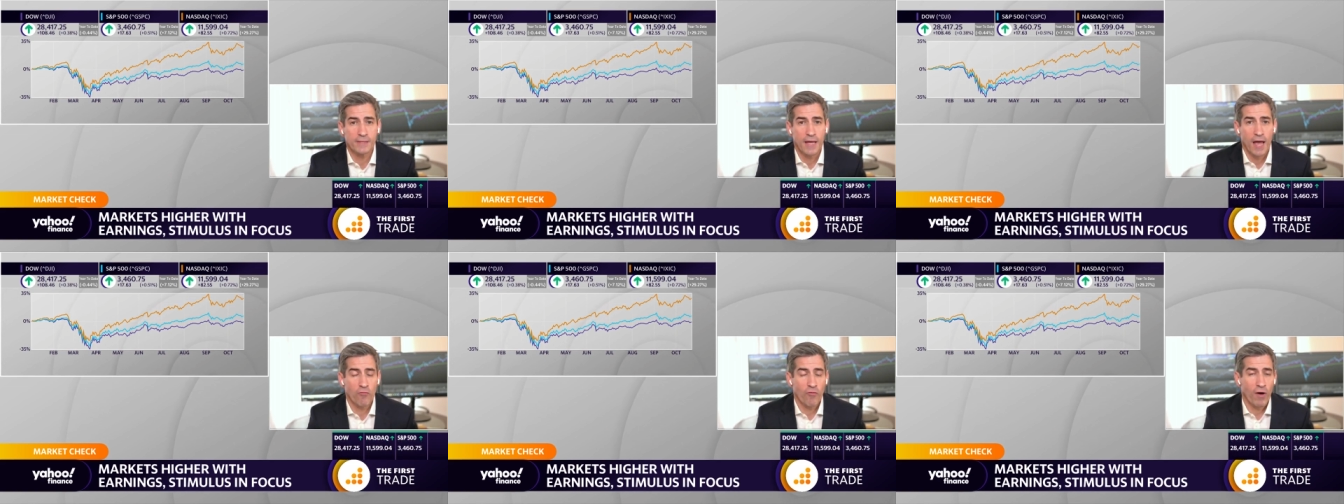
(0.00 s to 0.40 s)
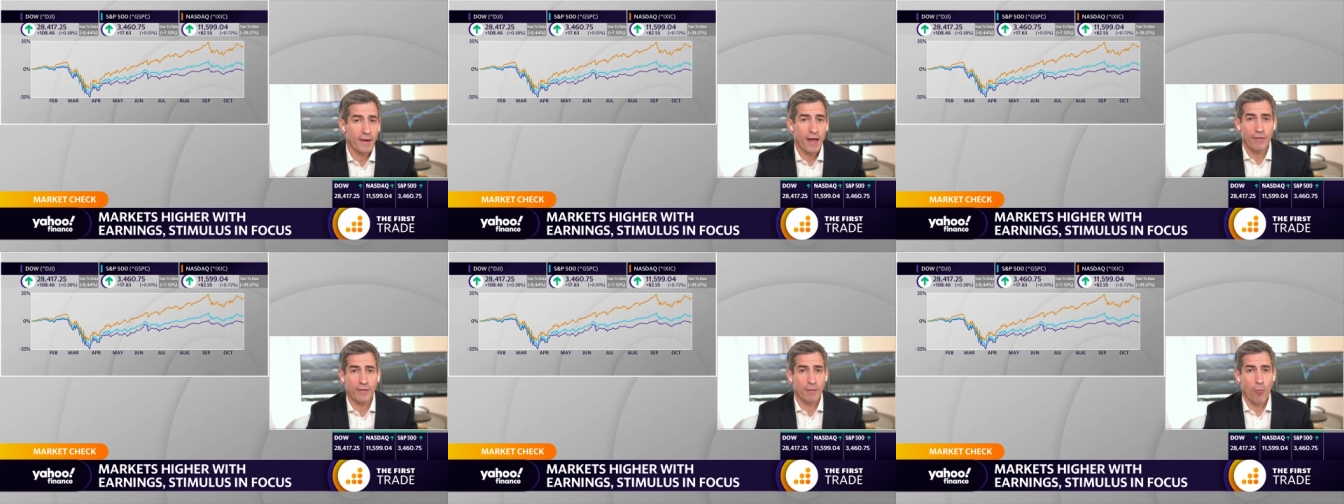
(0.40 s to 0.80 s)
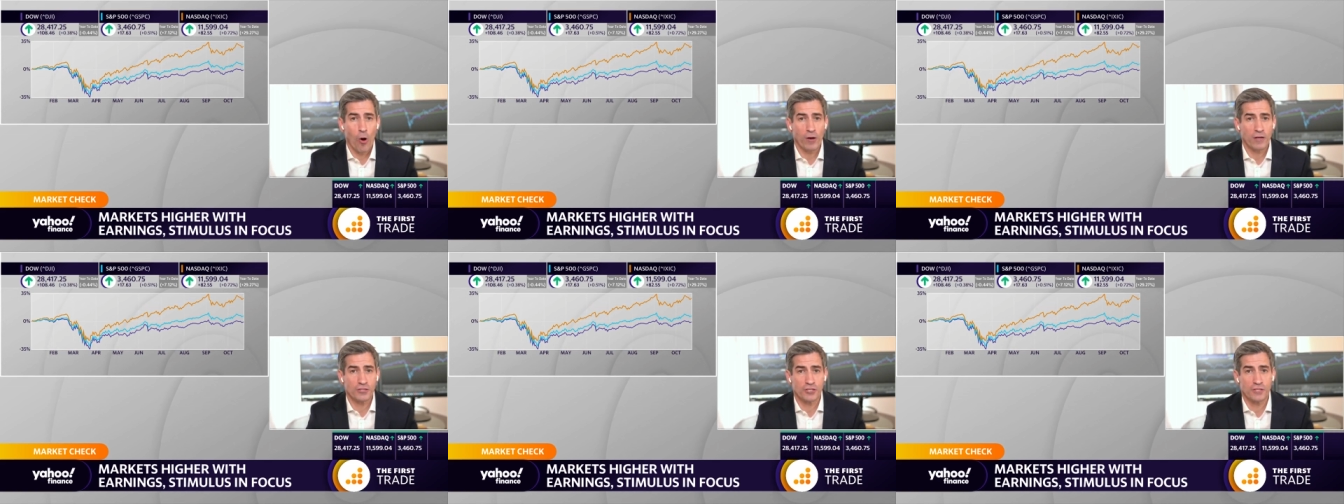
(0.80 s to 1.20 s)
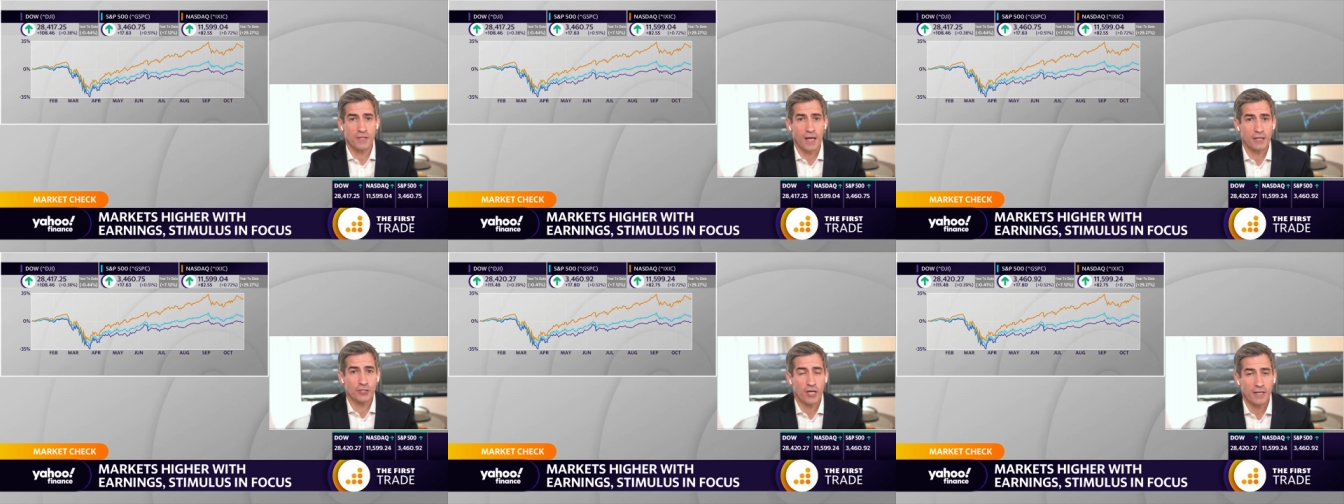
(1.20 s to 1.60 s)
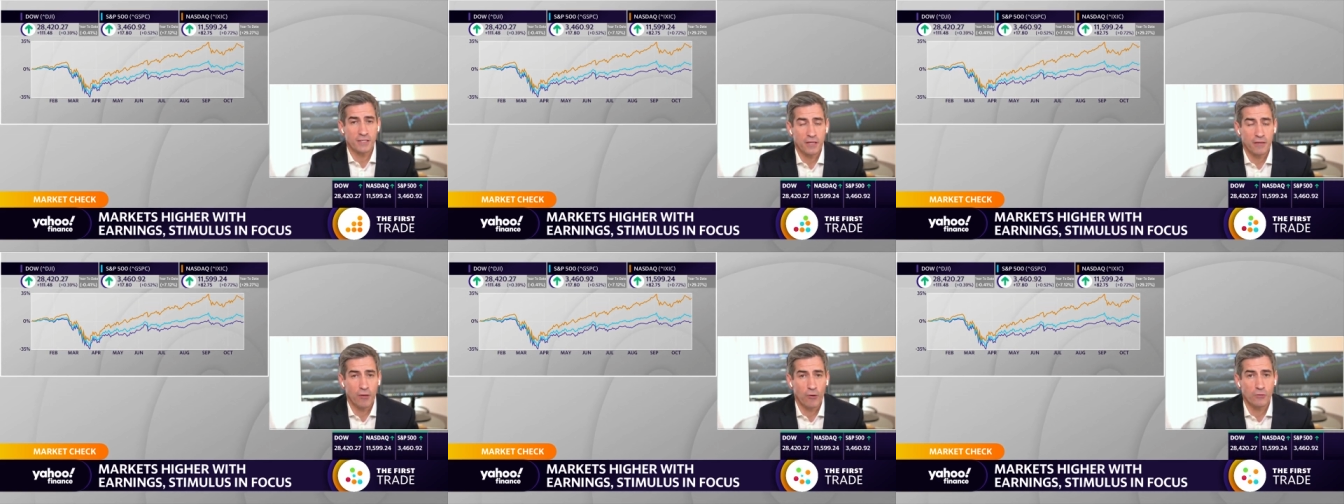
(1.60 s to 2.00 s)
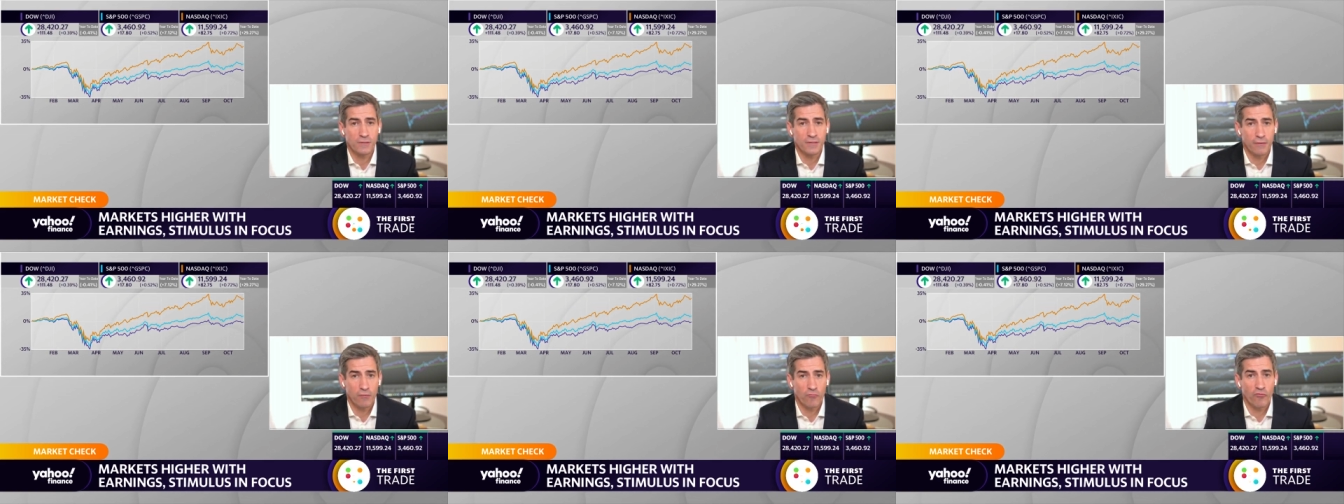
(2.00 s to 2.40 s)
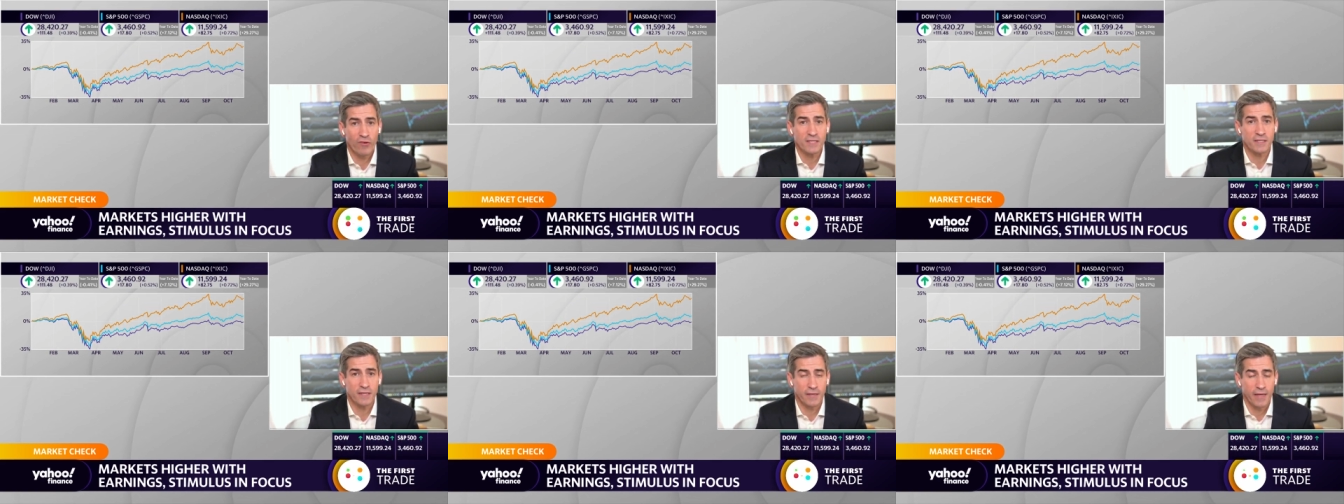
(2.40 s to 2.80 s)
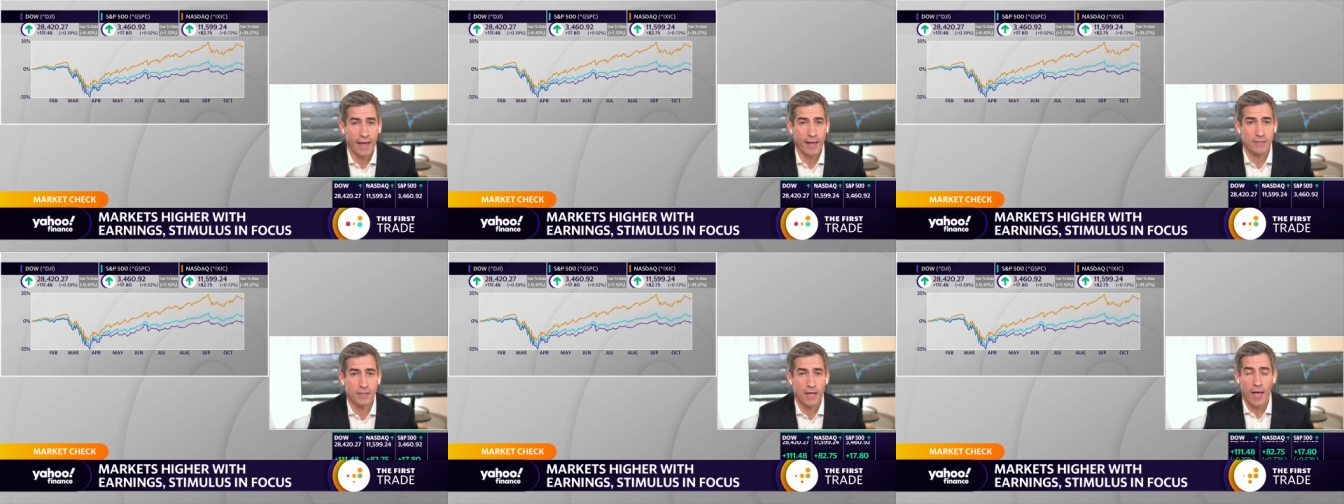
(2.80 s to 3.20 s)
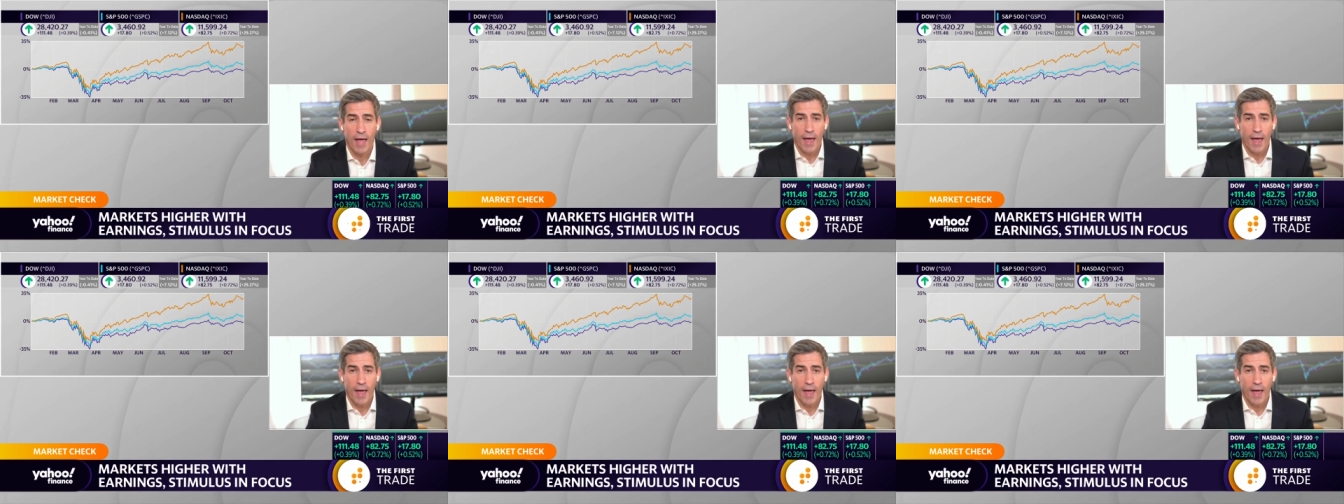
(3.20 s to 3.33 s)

And right now, I think the market's just digesting those recent gains.